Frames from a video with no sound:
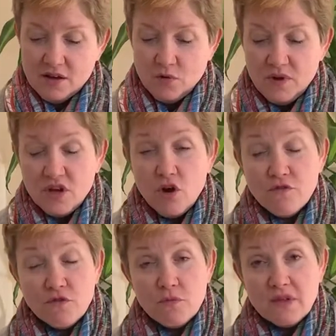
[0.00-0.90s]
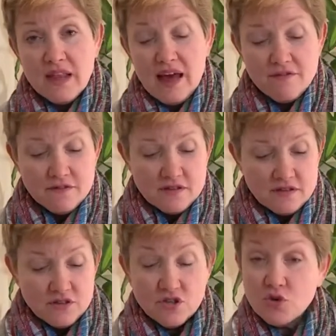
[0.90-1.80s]
We go from left
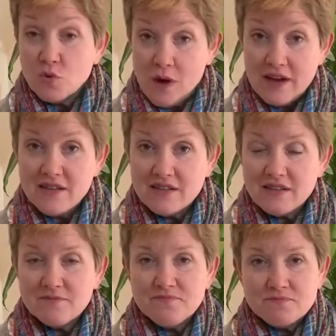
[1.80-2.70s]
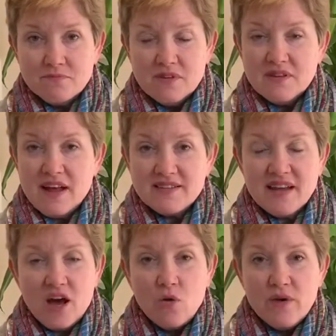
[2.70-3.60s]
to right. That's
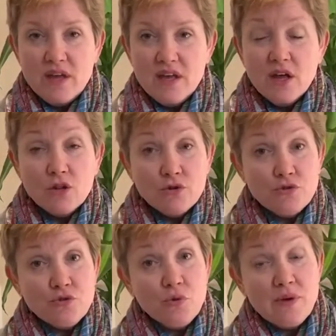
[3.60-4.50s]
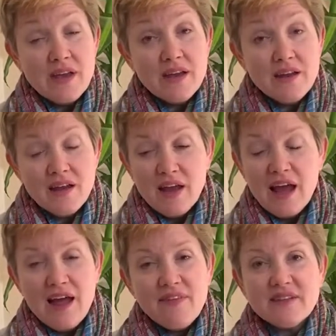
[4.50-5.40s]
how we learn to read,
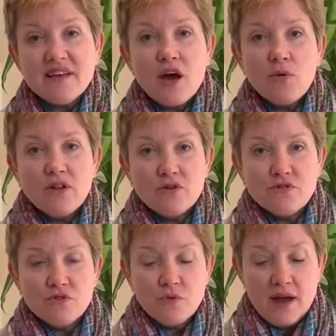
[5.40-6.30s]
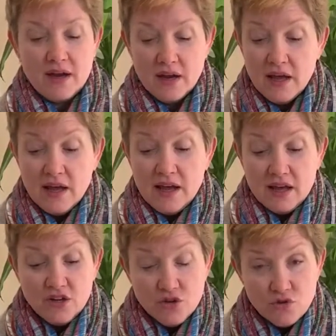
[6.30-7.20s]
and that's how we learn to write.
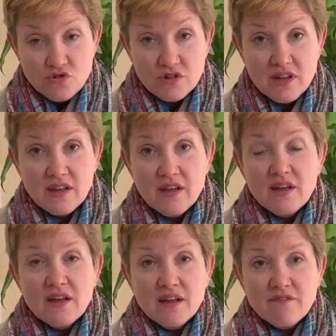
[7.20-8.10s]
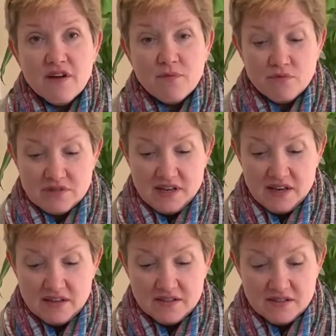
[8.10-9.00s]
And usually, if I'm
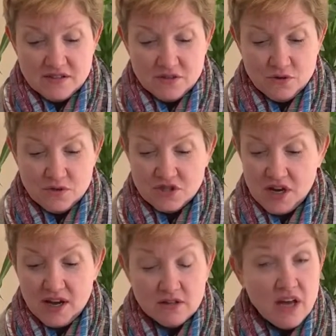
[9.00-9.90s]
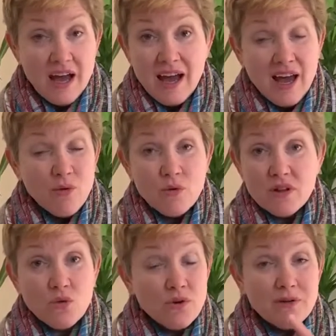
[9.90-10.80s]
presenting this to a child, I really
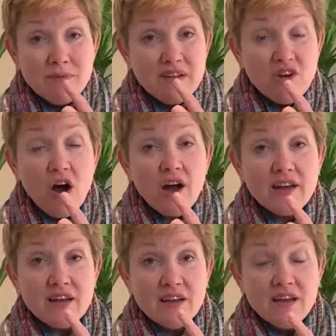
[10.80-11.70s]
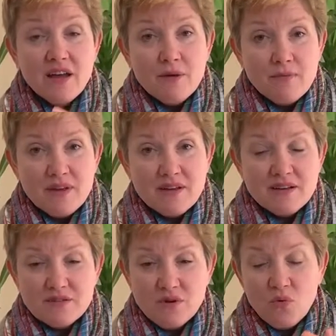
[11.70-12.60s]
wouldn't be talking,
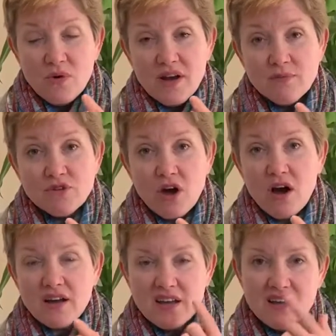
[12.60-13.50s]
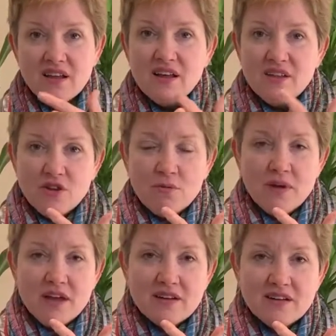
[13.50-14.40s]
because when I'm talking, they're
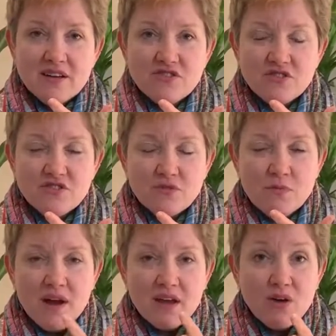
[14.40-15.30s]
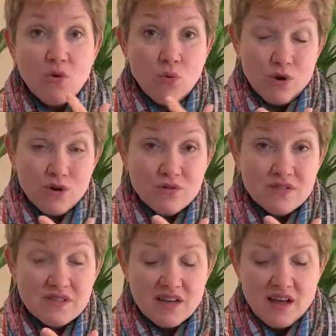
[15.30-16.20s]
paying attention to my
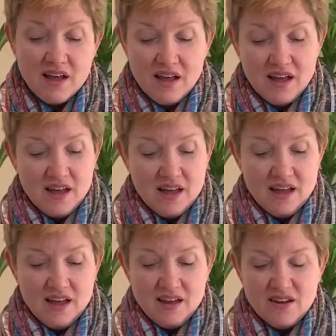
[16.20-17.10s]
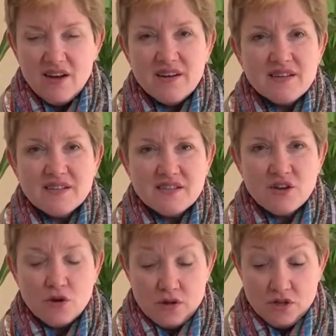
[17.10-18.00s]
words and not
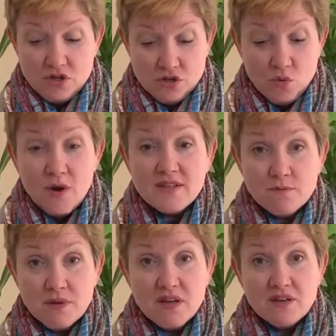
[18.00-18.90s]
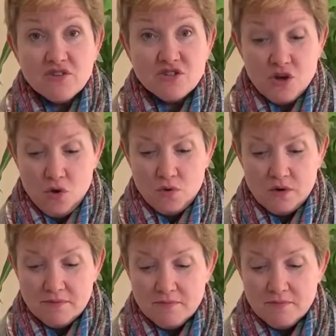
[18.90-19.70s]
necessarily to what's being shown.